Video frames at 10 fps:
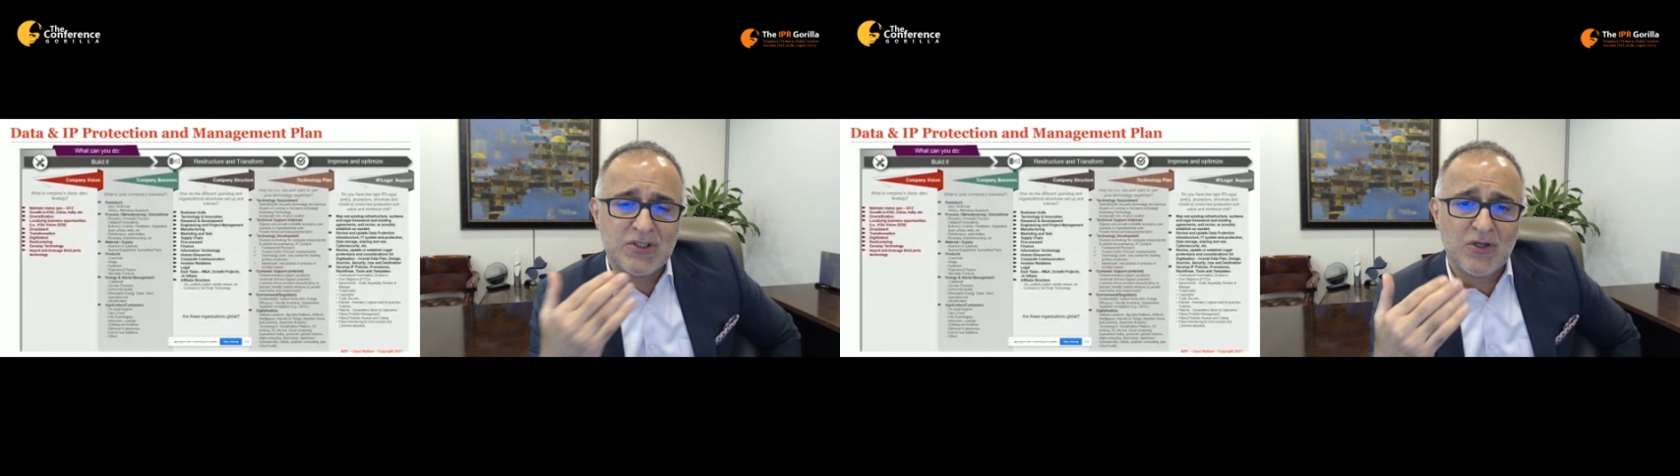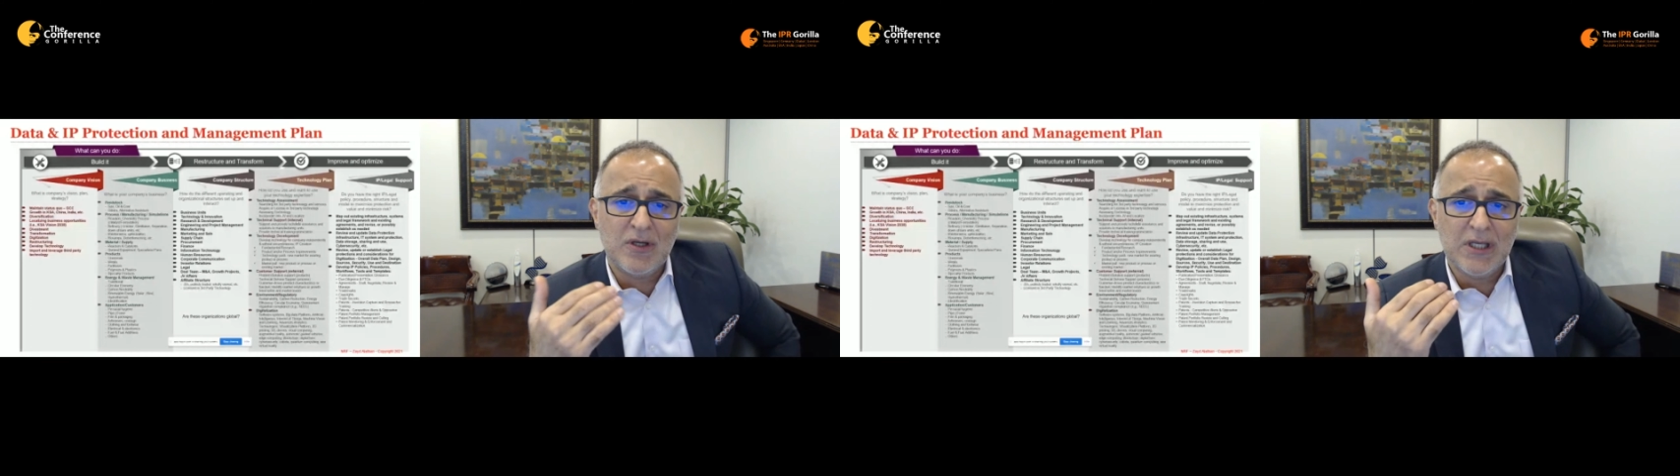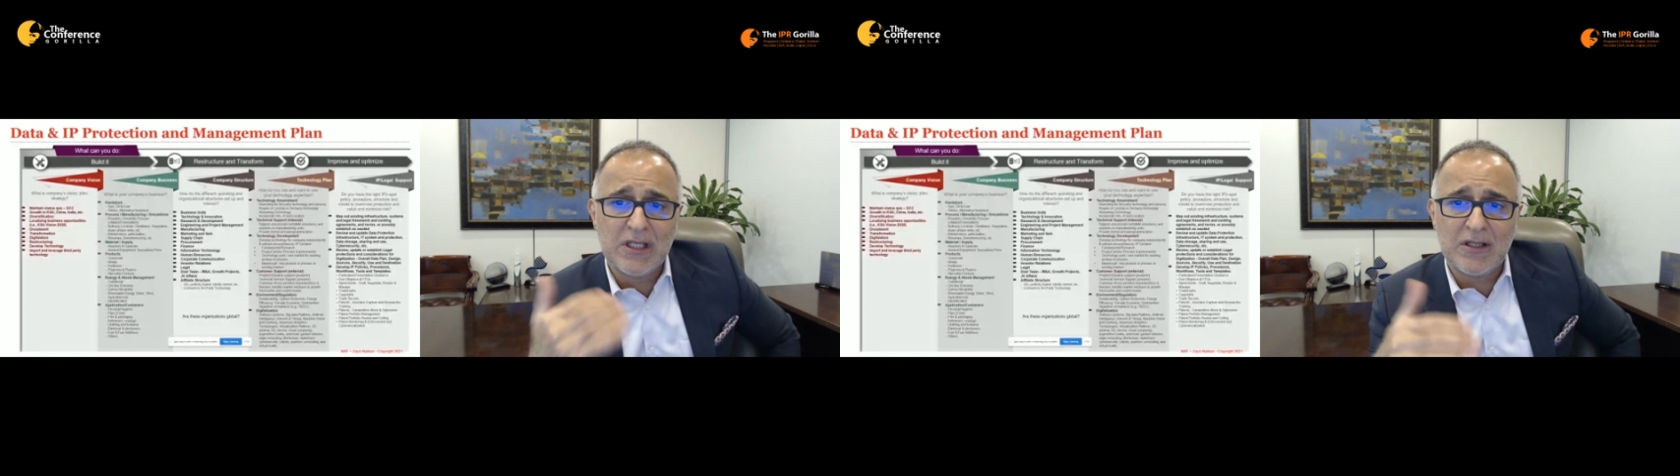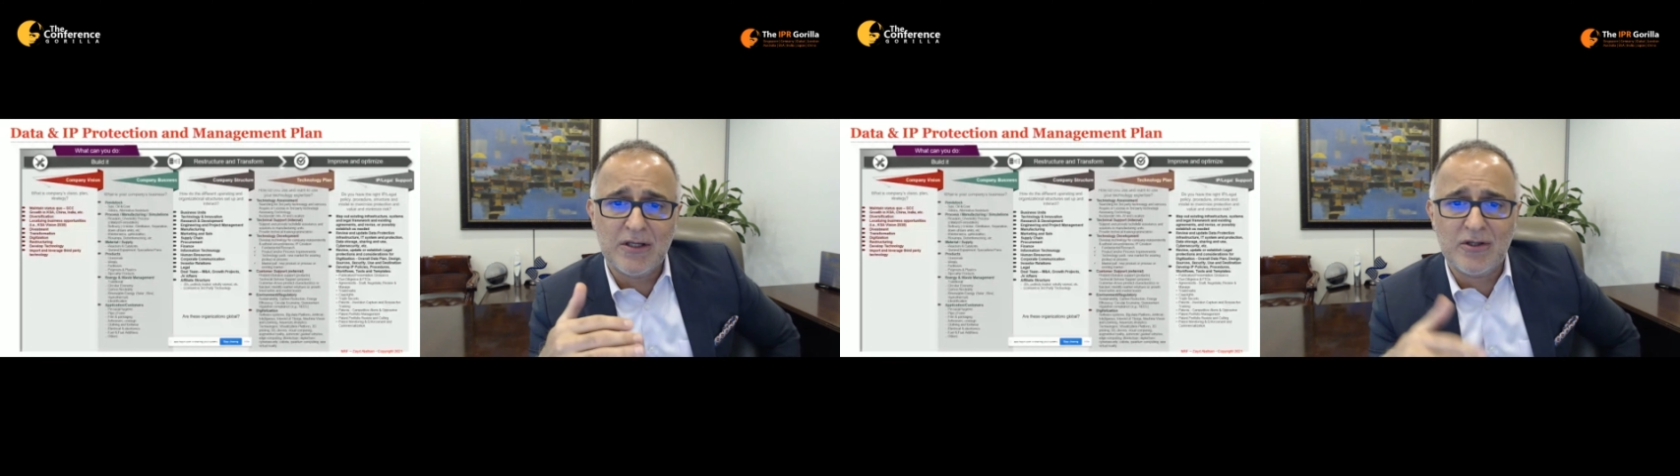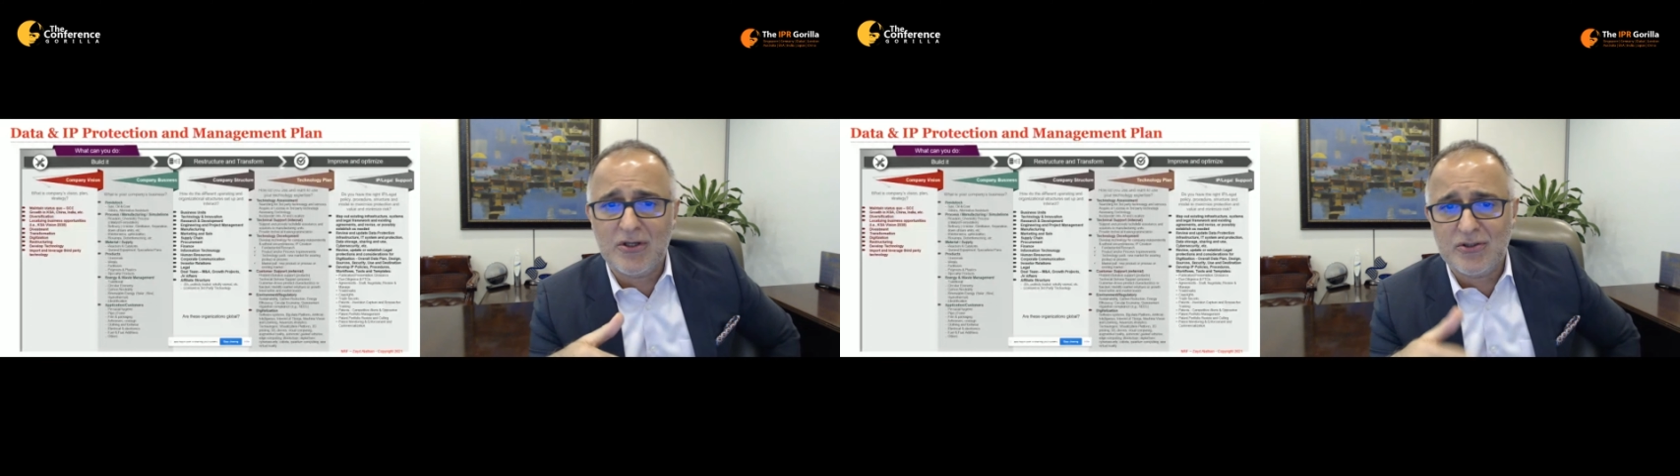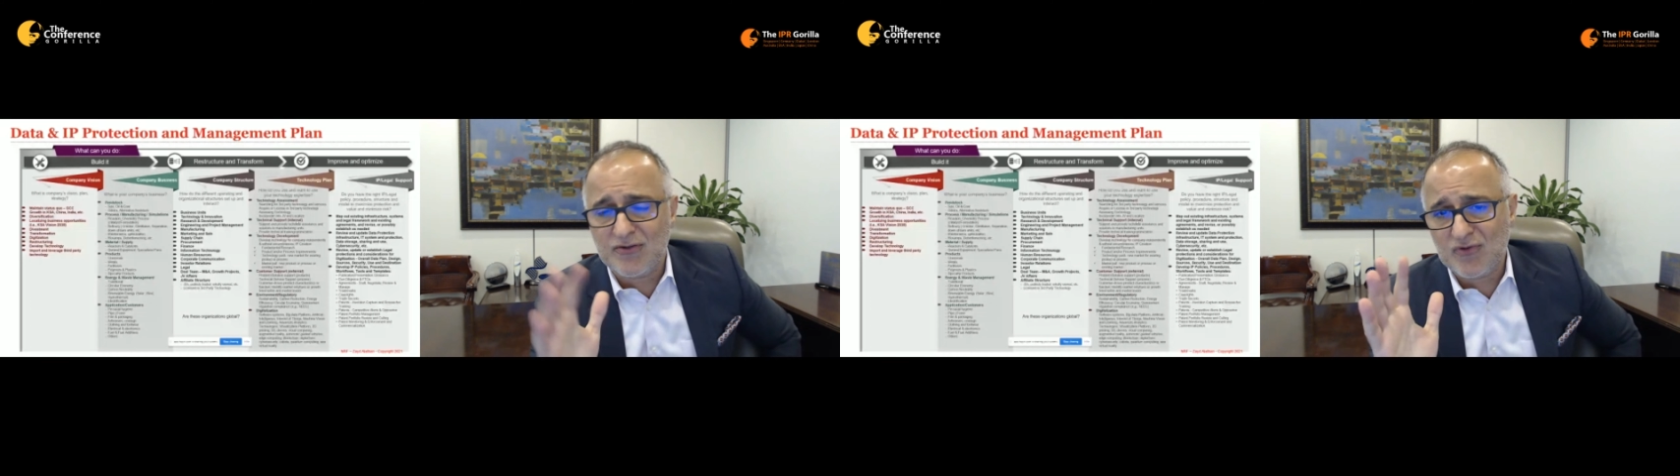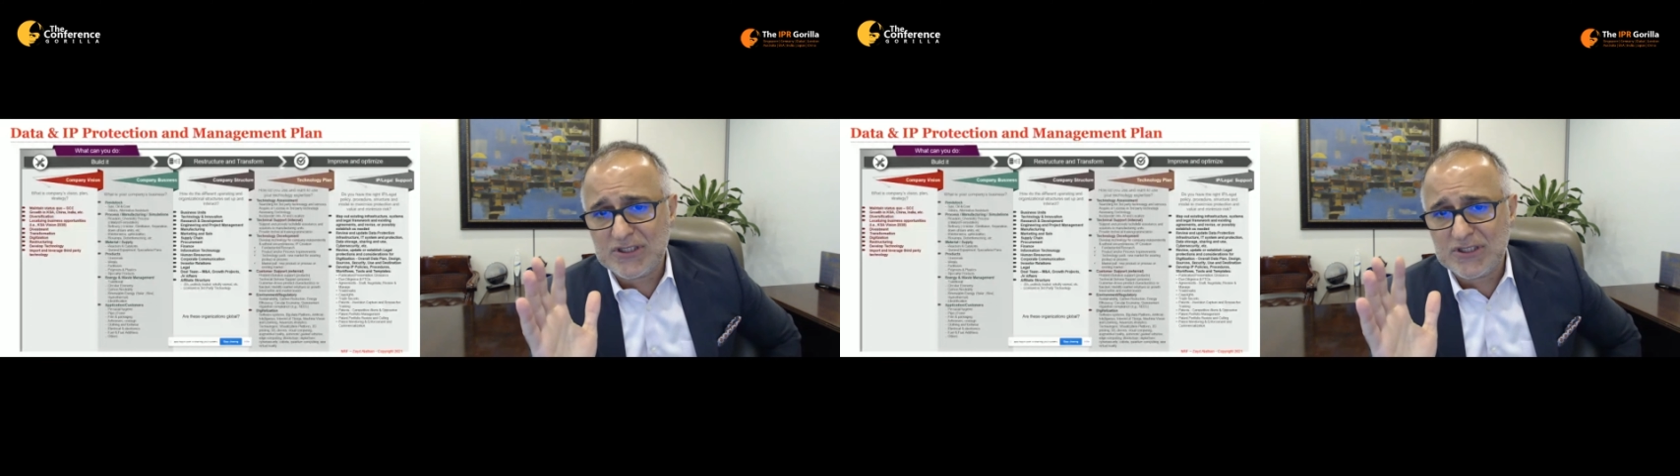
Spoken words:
So clear those. If